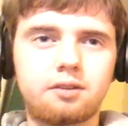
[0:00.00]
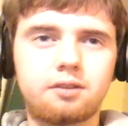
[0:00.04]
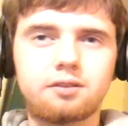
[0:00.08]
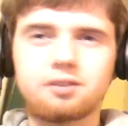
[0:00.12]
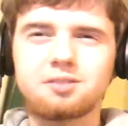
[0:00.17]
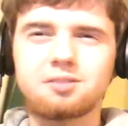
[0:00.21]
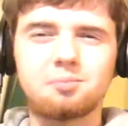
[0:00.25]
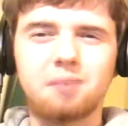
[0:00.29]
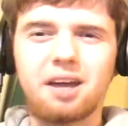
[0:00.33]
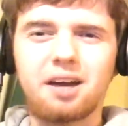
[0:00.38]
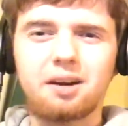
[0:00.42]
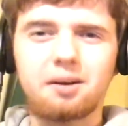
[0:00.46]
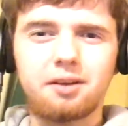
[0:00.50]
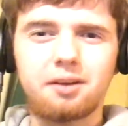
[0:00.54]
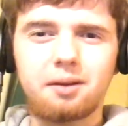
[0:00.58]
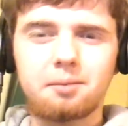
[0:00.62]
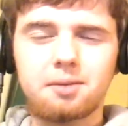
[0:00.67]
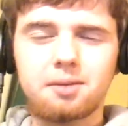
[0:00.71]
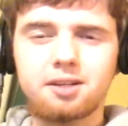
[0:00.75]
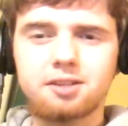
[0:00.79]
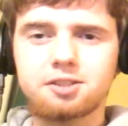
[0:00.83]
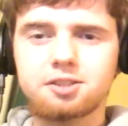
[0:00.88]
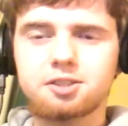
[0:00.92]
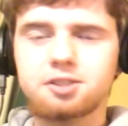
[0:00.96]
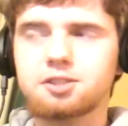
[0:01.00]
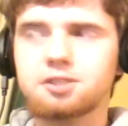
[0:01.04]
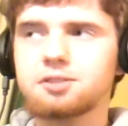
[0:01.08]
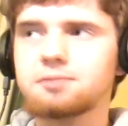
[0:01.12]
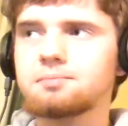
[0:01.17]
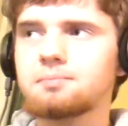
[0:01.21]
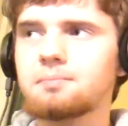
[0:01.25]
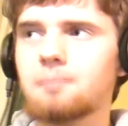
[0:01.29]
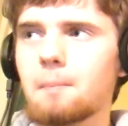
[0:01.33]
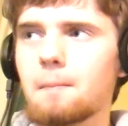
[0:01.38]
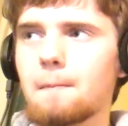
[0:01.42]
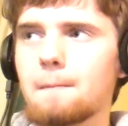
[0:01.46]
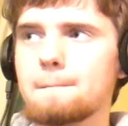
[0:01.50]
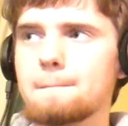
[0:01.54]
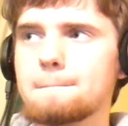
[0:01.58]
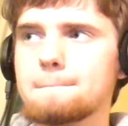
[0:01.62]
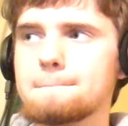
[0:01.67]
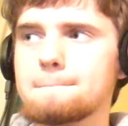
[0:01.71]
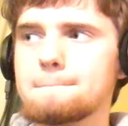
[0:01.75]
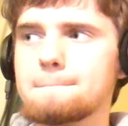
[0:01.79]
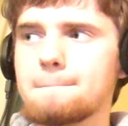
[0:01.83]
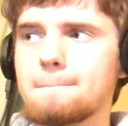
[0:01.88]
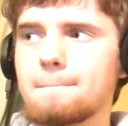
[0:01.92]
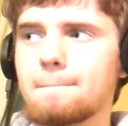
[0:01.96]
doesn't matter that much.
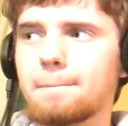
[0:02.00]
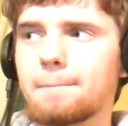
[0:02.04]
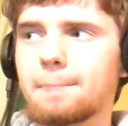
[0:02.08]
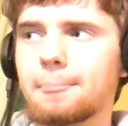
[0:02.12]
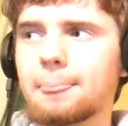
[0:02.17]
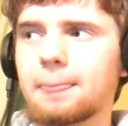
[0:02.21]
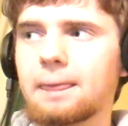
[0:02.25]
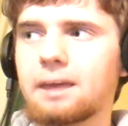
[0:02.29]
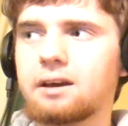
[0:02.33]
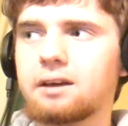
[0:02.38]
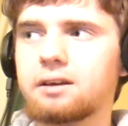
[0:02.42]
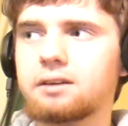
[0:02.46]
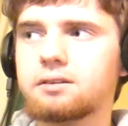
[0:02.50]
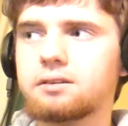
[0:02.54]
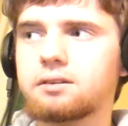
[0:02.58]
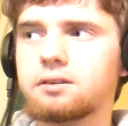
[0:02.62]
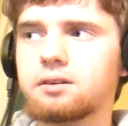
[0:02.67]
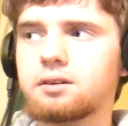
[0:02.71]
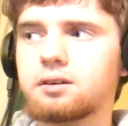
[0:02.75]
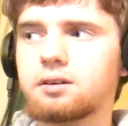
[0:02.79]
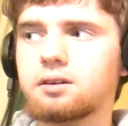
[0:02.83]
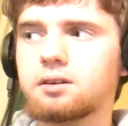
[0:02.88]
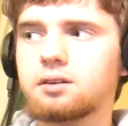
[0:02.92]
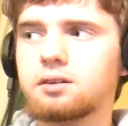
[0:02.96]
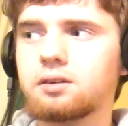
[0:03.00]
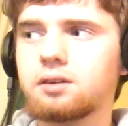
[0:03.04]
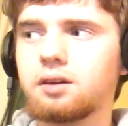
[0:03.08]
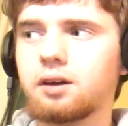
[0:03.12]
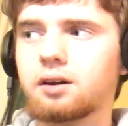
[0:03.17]
And I